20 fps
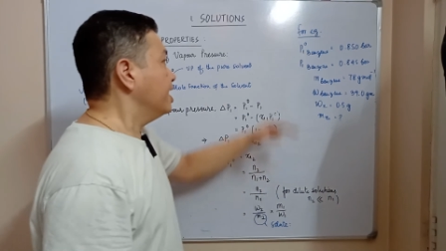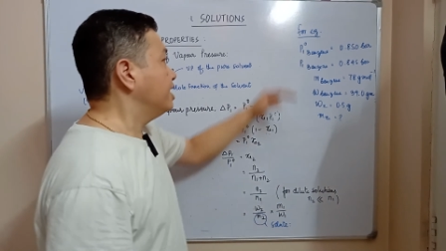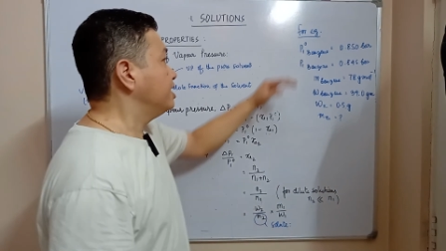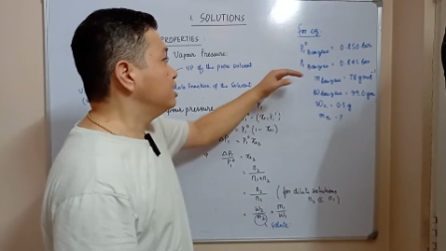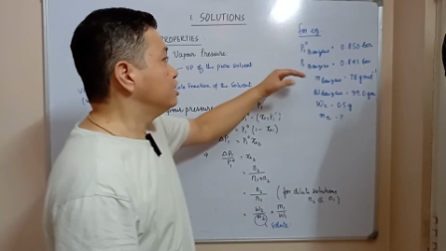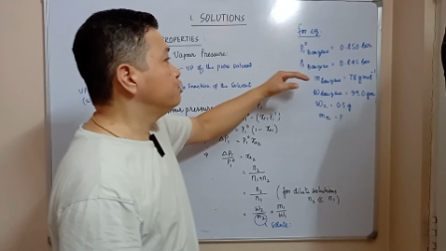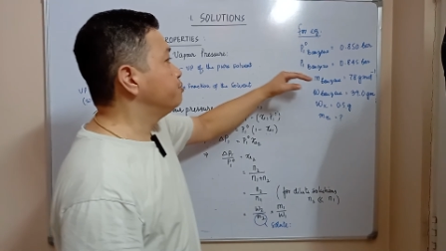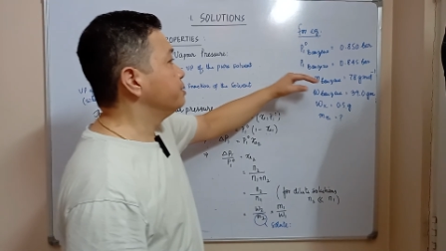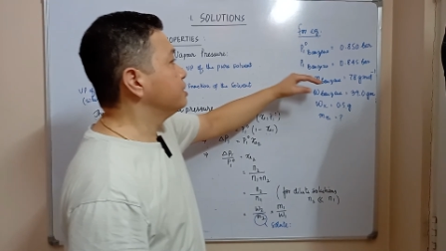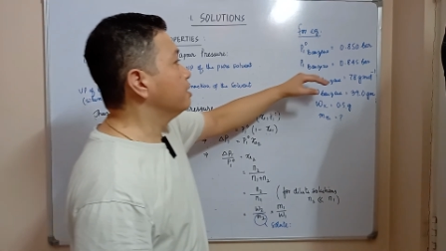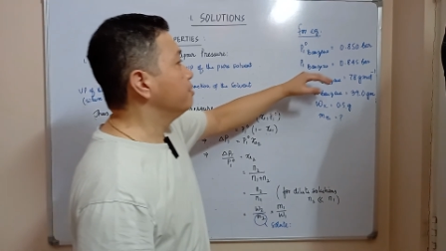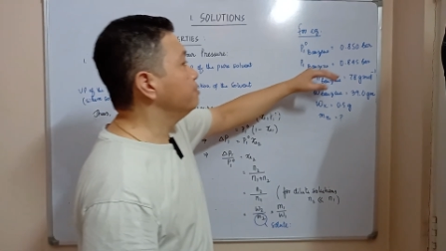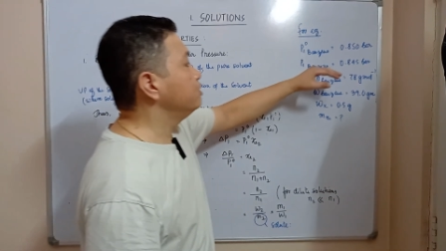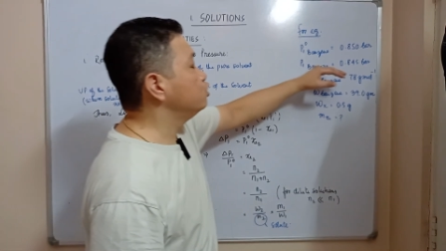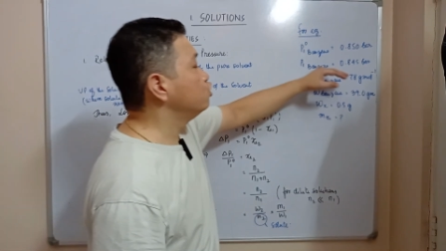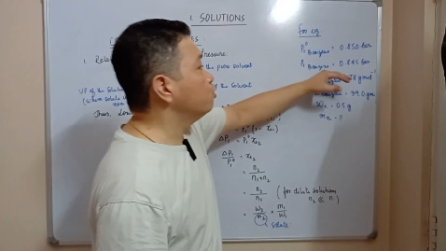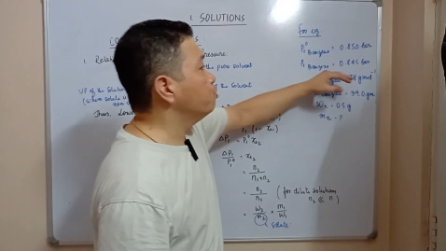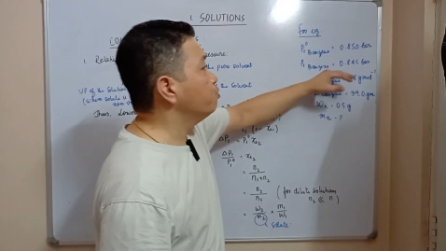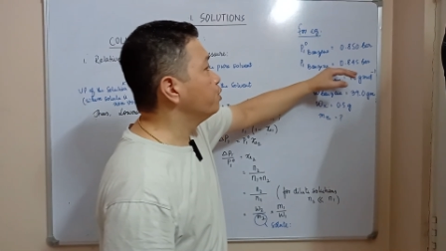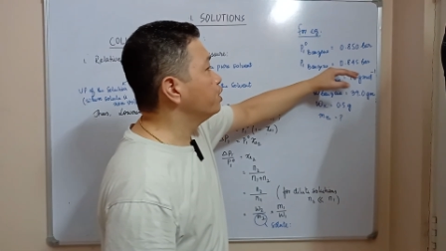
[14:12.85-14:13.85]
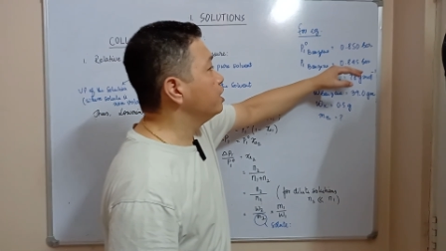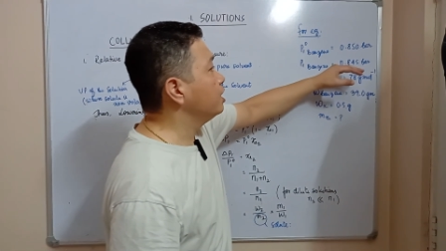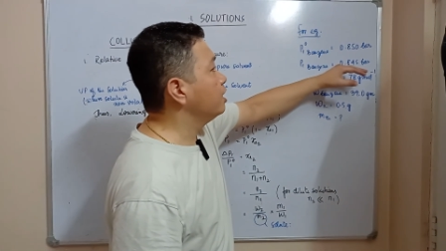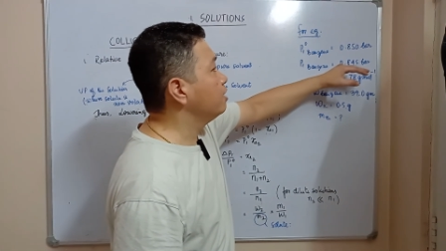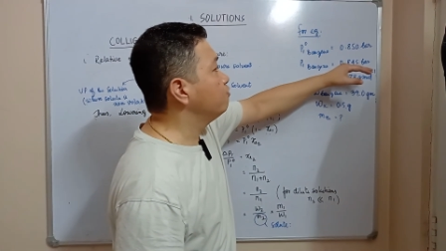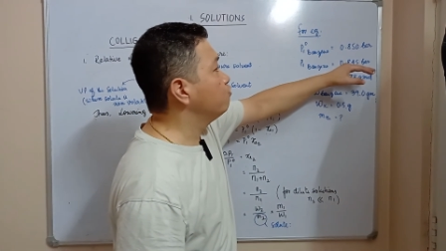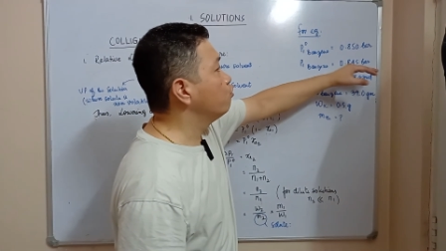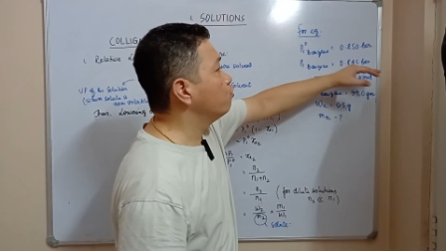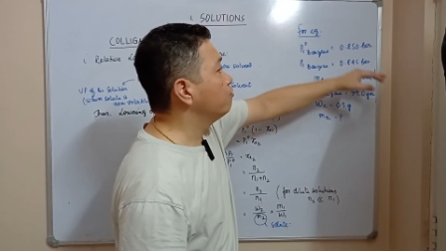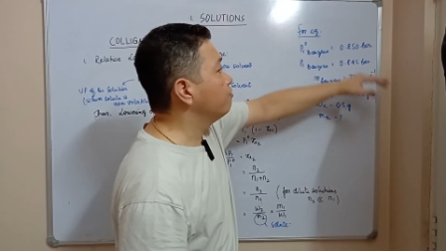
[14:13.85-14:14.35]
and it has become
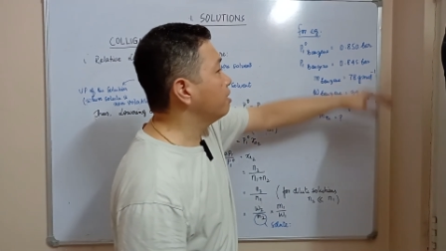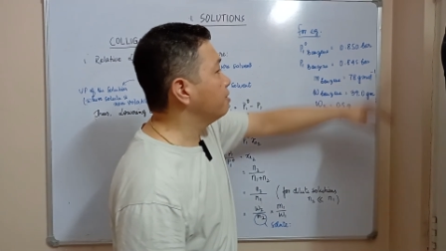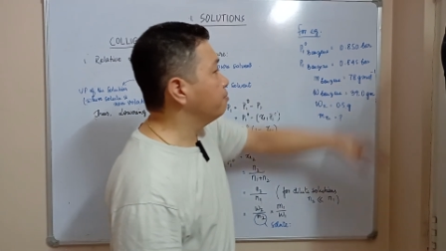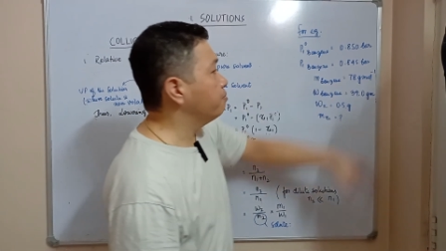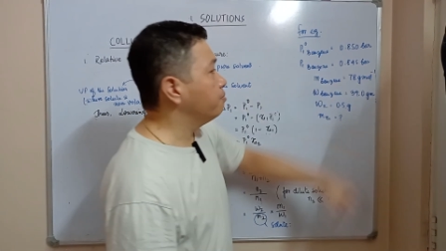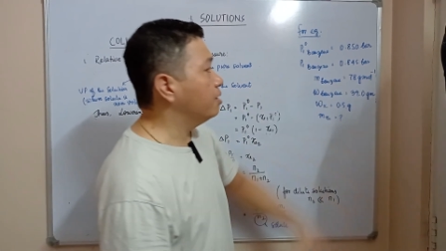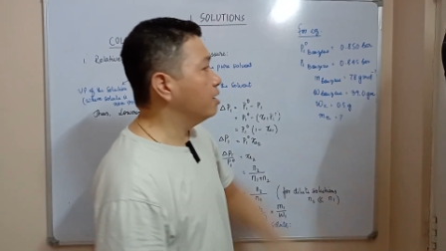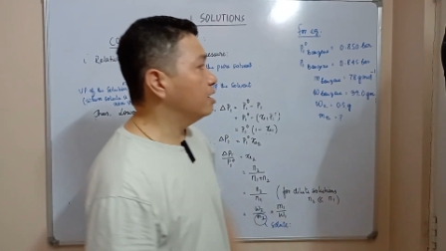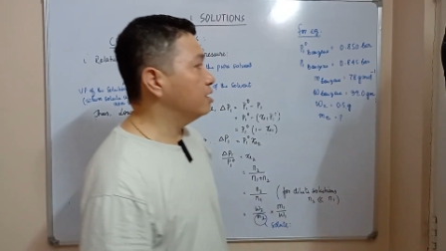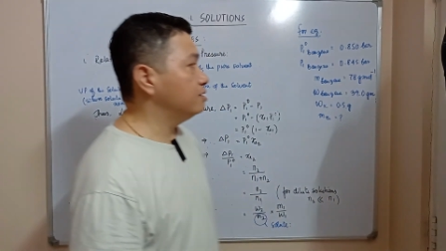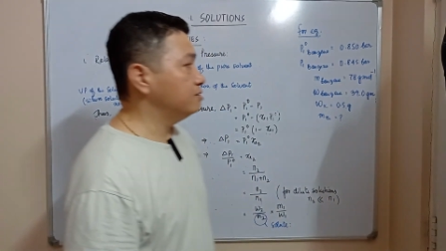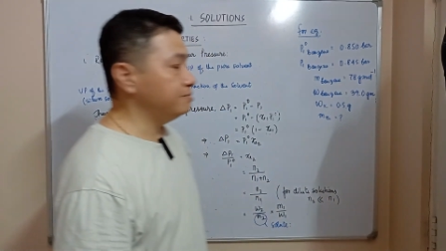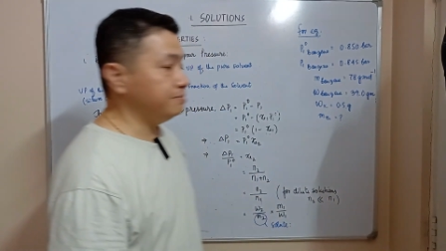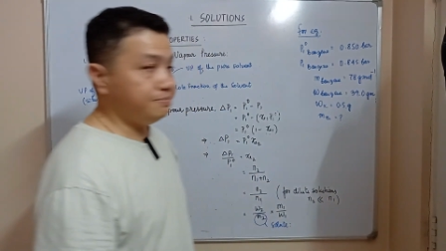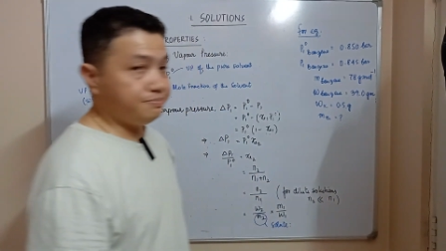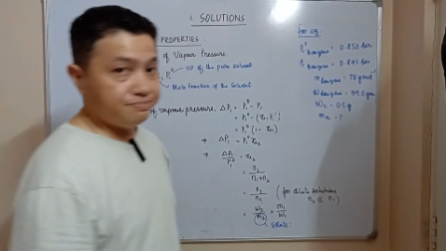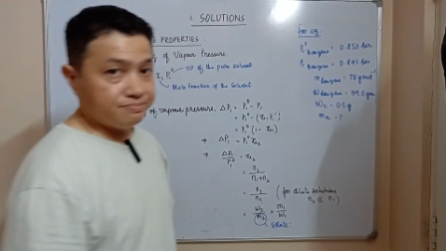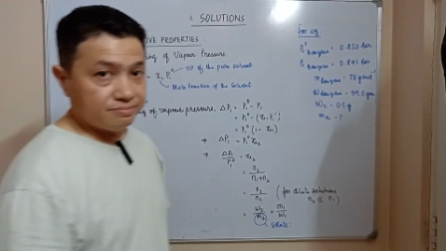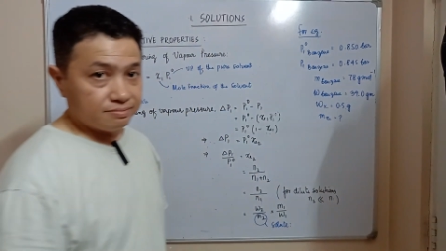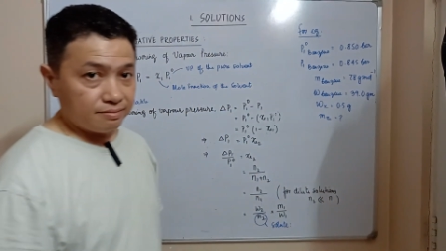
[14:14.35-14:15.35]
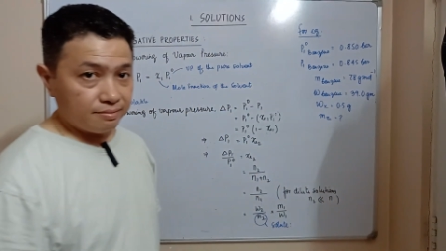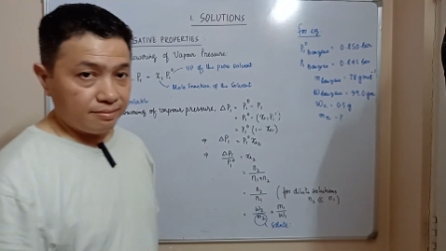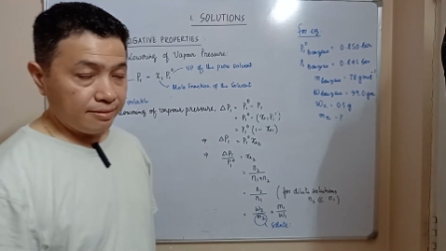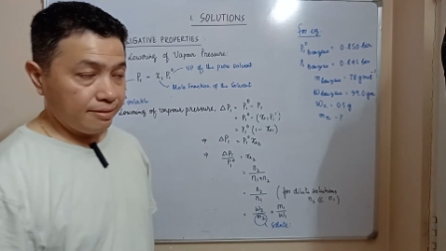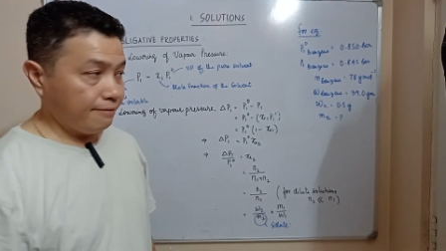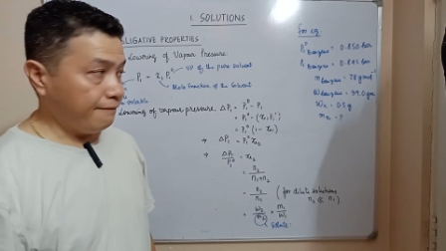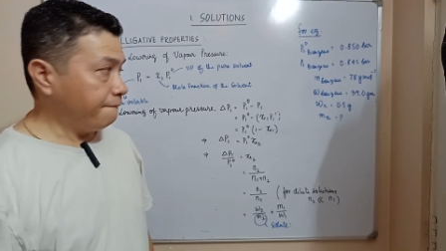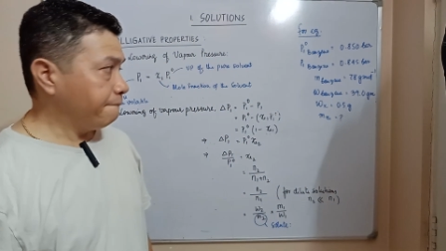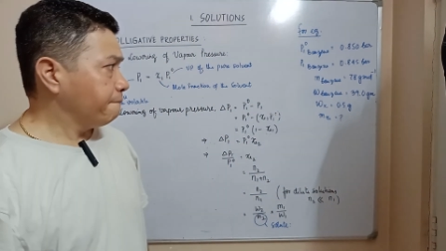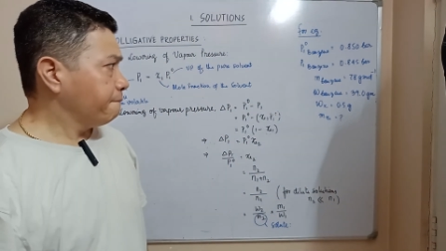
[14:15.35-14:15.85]
0.845 bar.
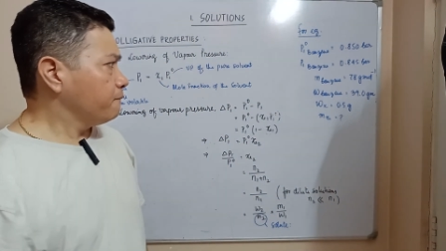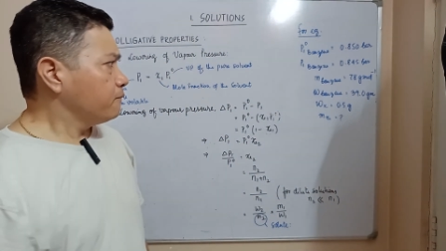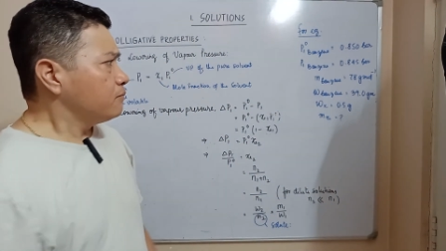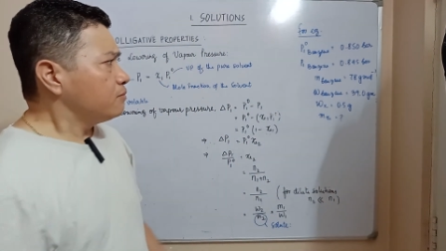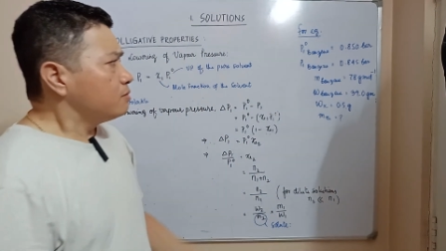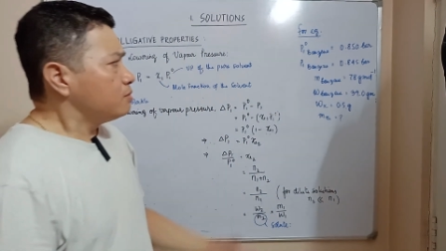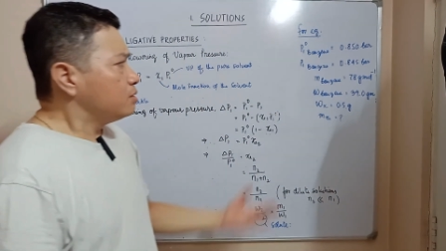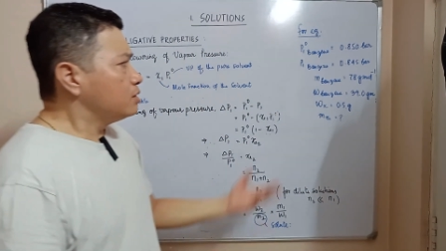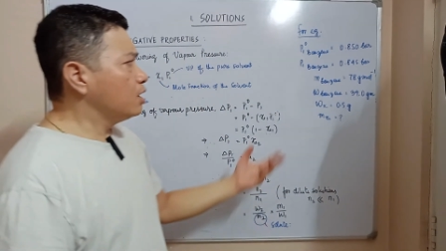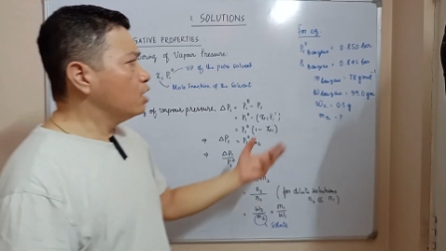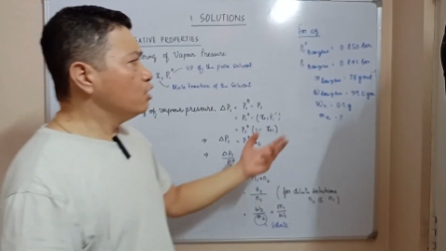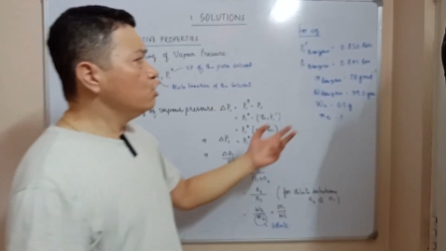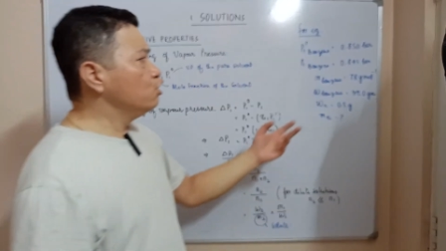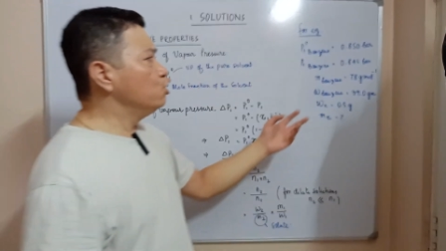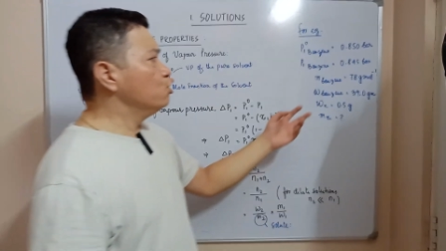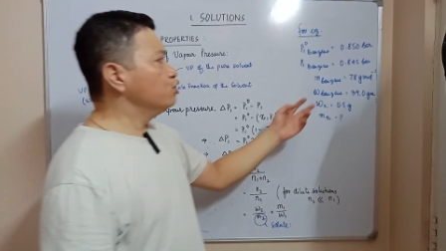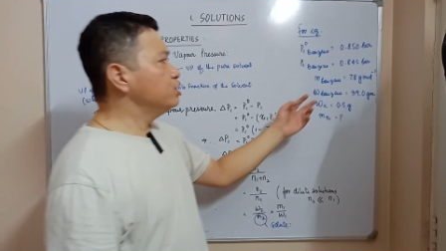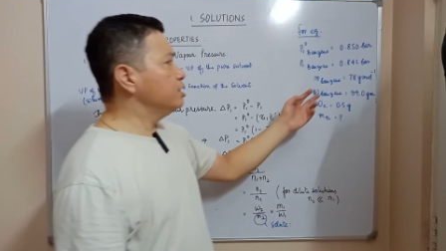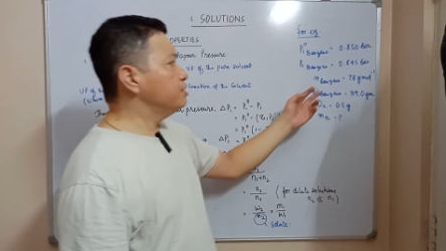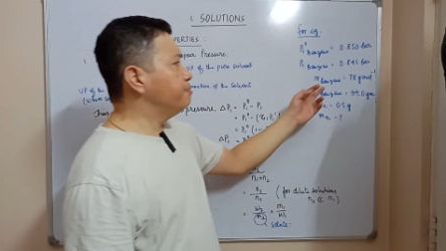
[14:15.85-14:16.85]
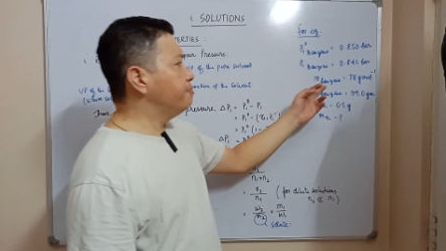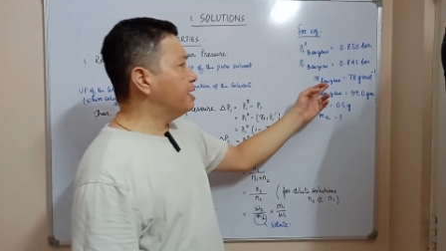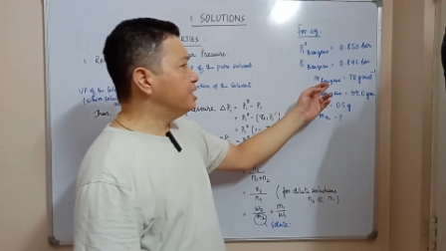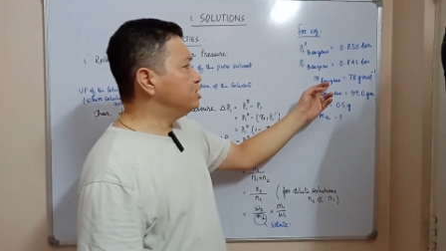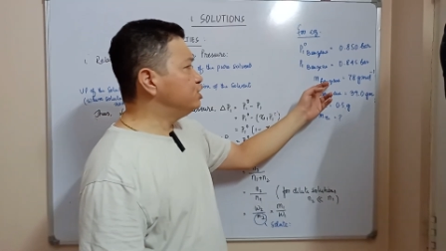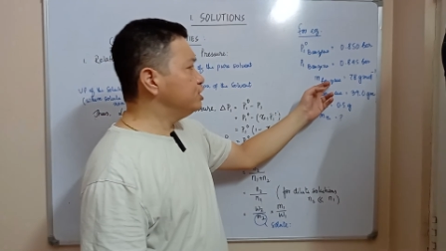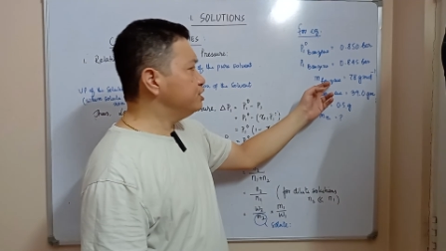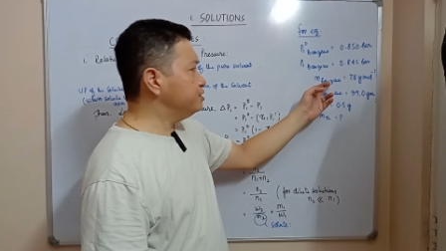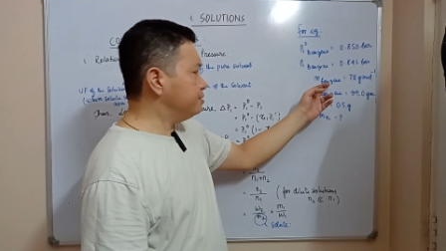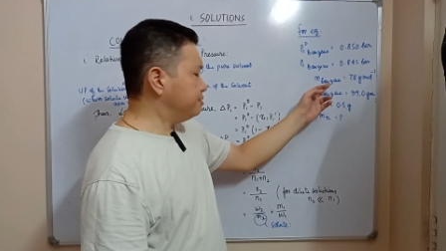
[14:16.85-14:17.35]
Now you know that
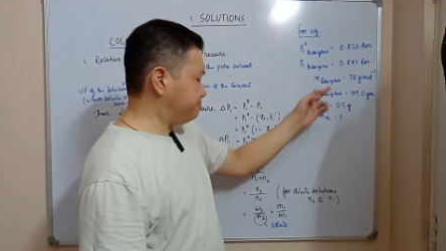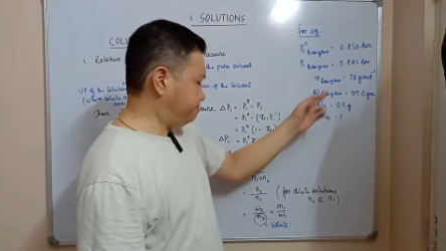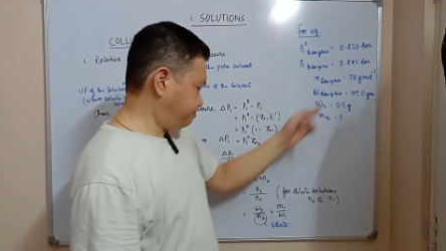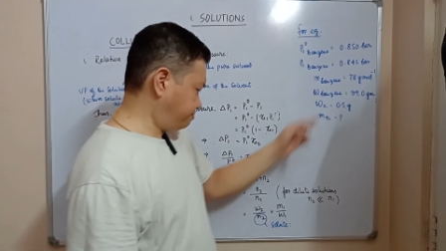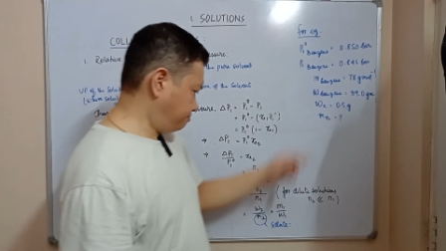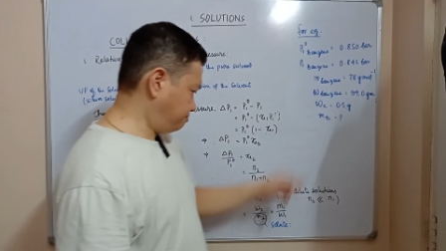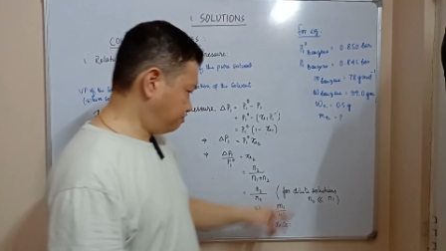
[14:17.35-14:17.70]
benzene,